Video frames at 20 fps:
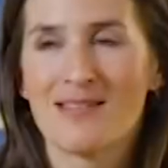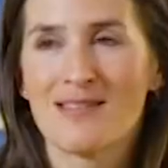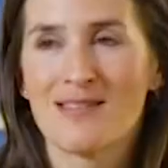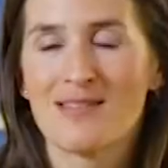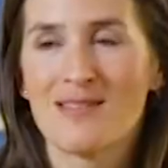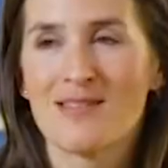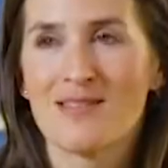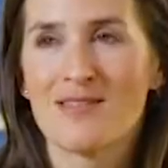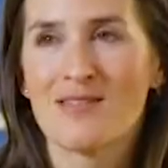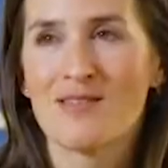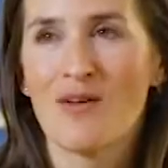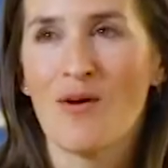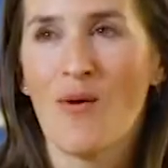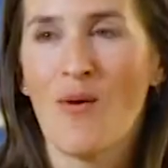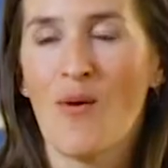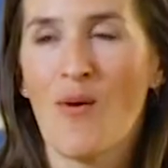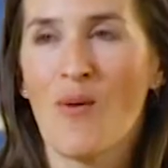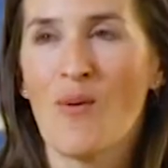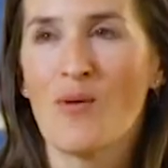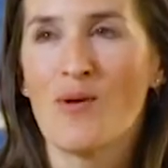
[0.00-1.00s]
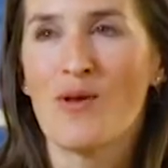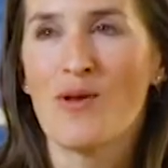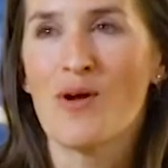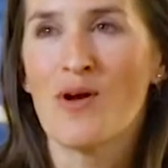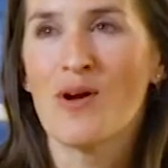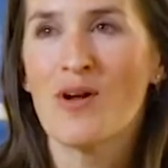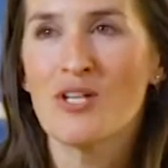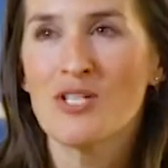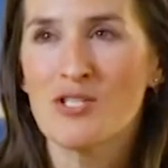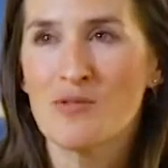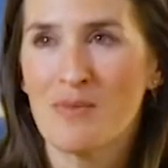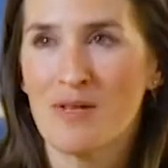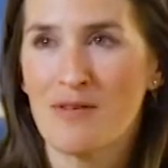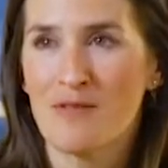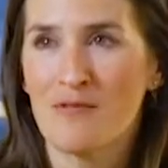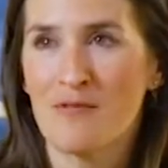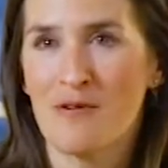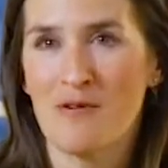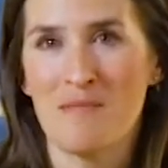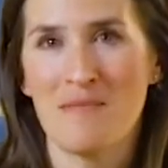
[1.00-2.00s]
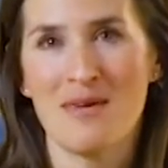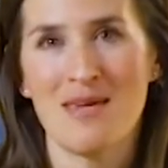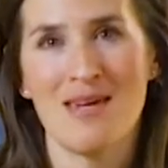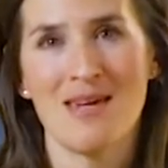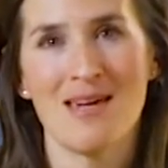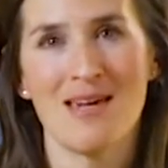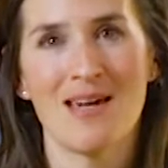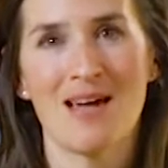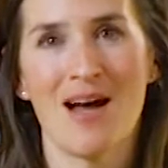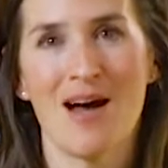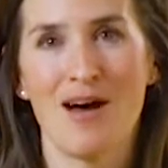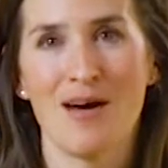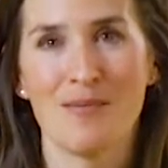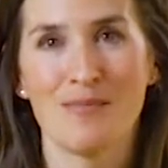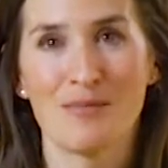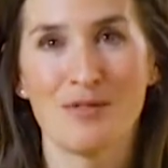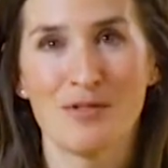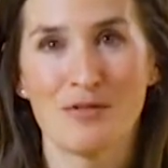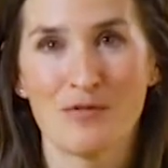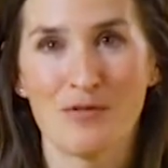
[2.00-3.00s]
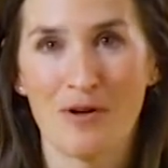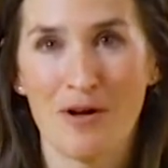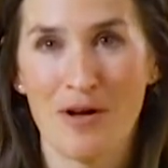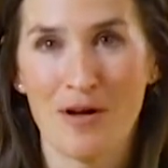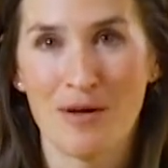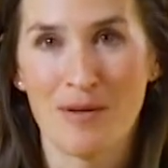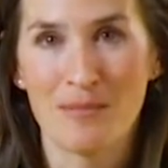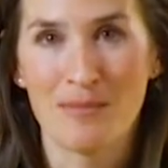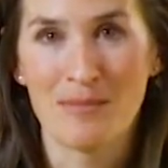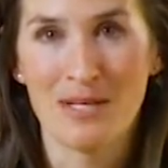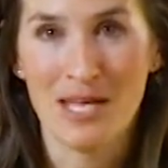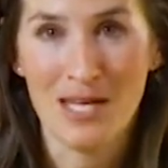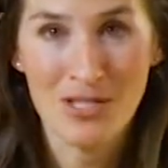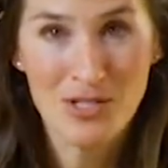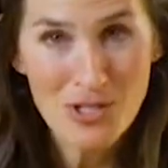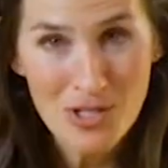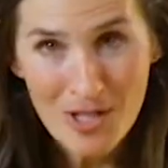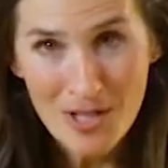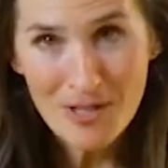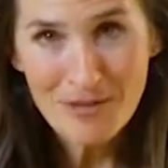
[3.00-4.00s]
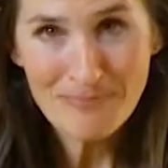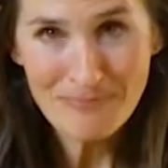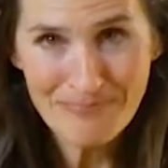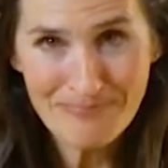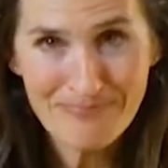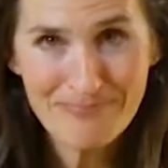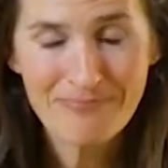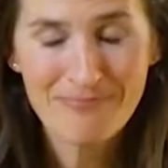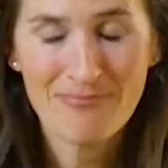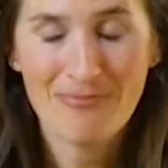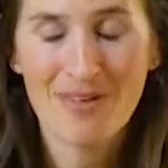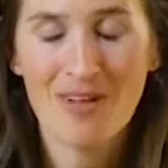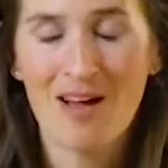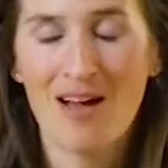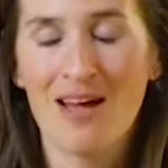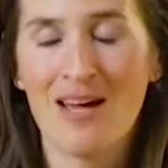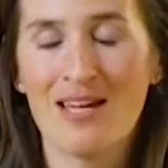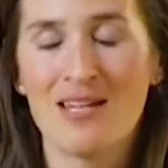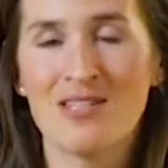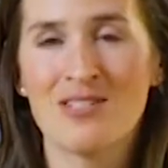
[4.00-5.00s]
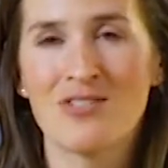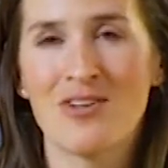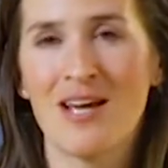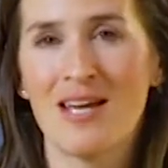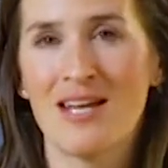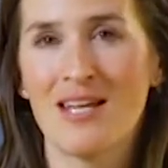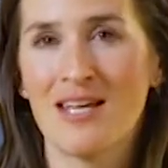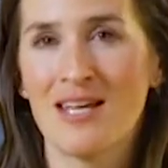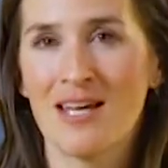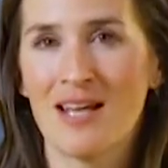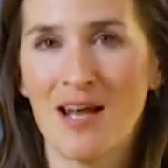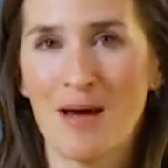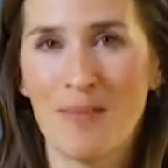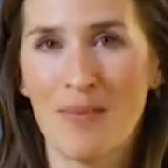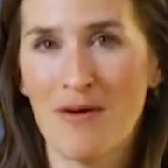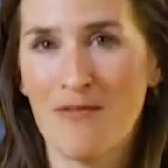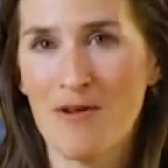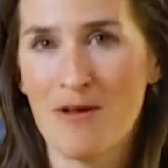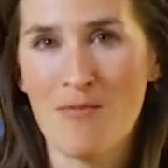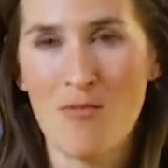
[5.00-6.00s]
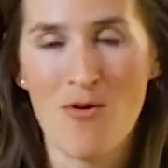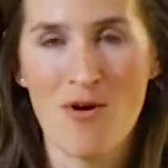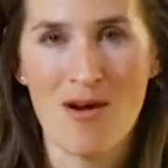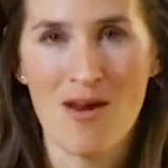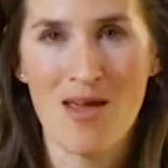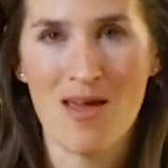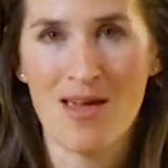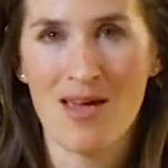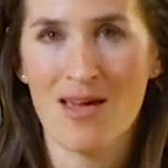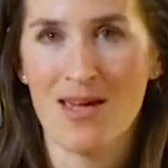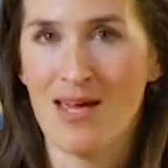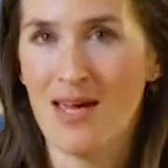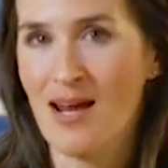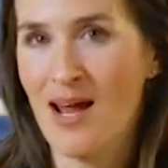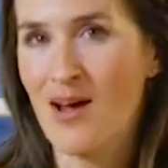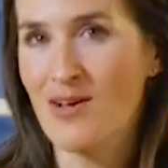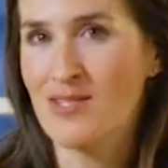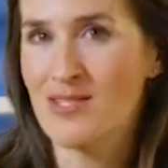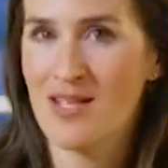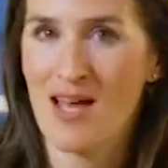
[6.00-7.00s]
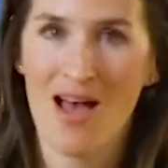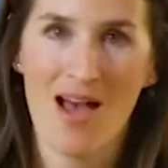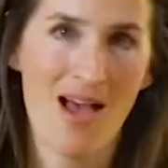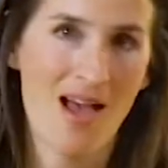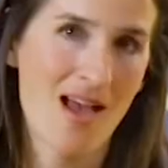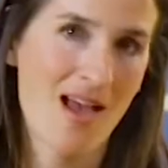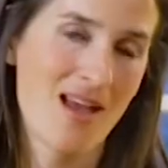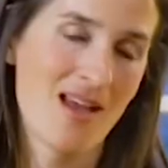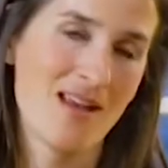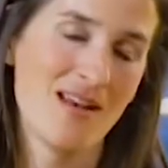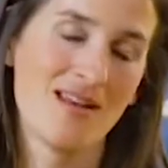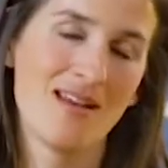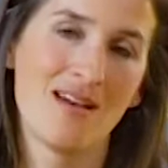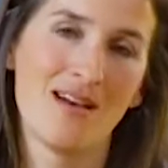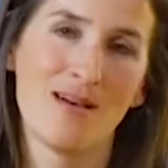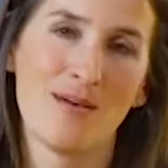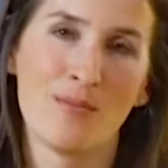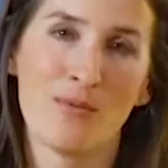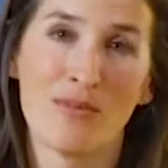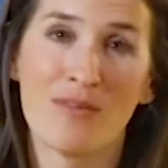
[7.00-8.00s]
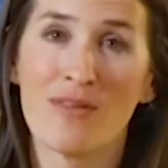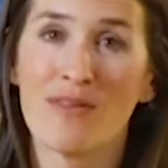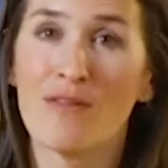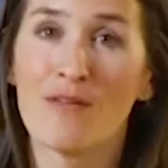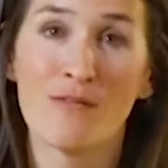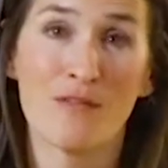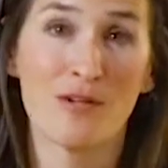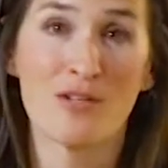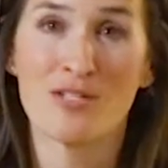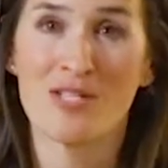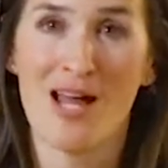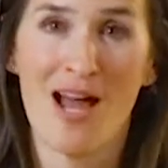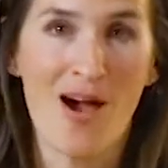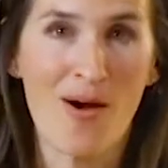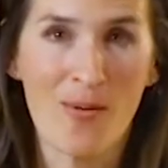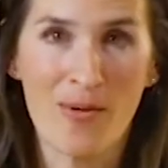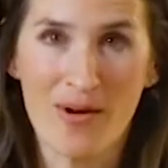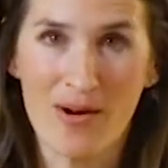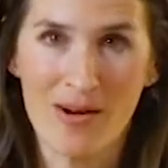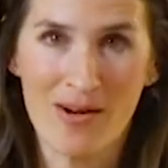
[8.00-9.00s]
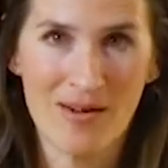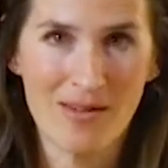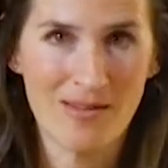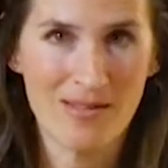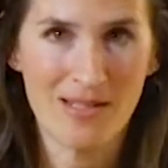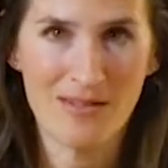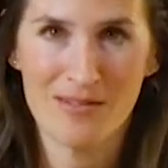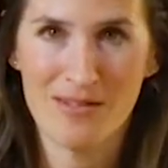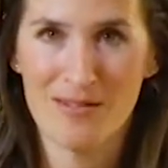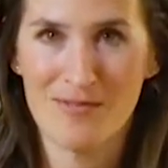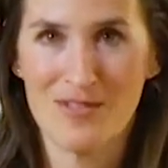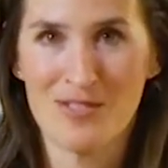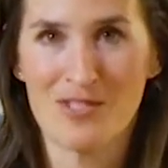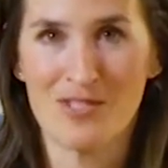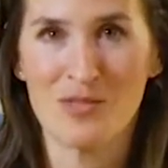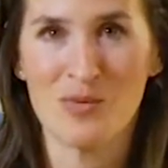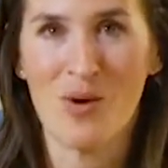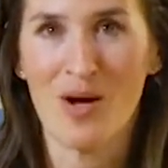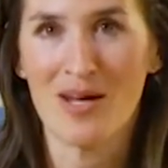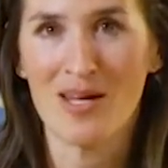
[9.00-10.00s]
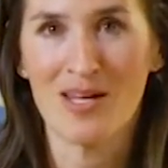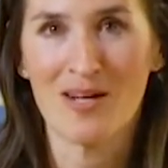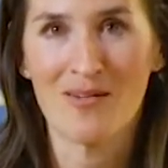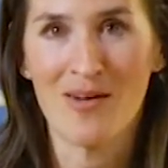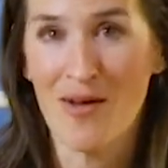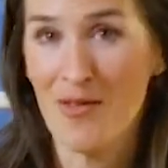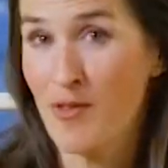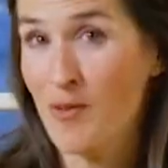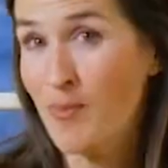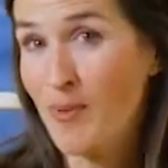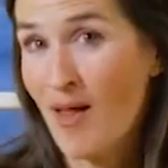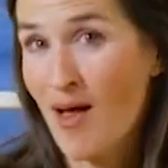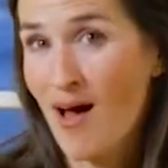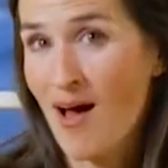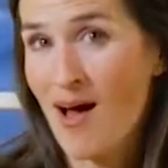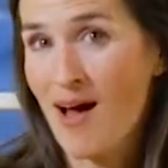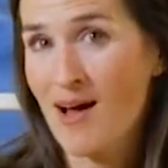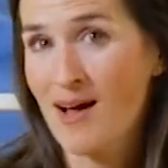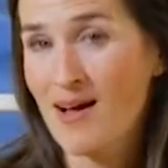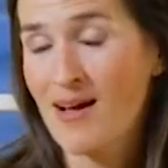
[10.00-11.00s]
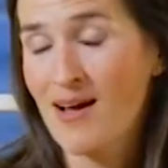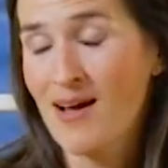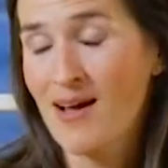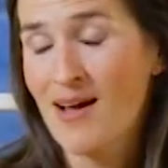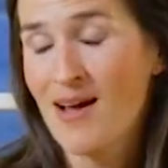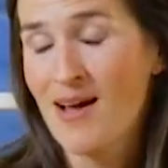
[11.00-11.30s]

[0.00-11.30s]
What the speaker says: So nourishment for me comes from nature. I try to get up every morning and get outside within the first hour, even if it's just walking around the block.